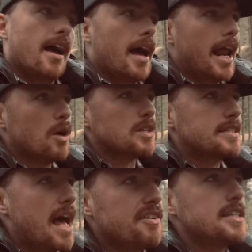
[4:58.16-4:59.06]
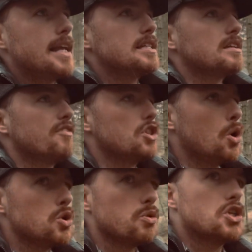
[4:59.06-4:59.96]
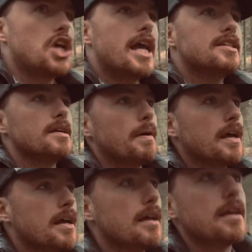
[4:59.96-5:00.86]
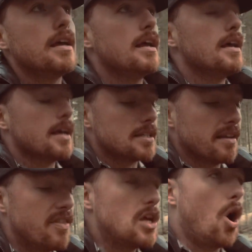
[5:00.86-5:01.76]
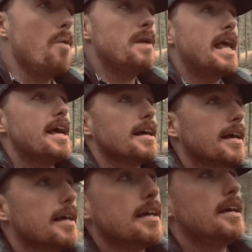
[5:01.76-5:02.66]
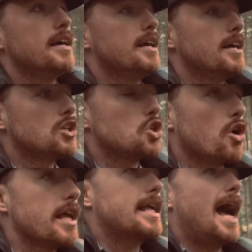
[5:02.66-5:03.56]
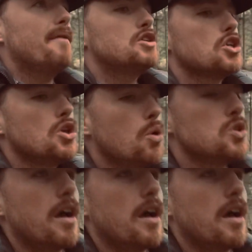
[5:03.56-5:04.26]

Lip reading: And it was a death sentence for those who would chase them. Because if they come in here to try and capture those that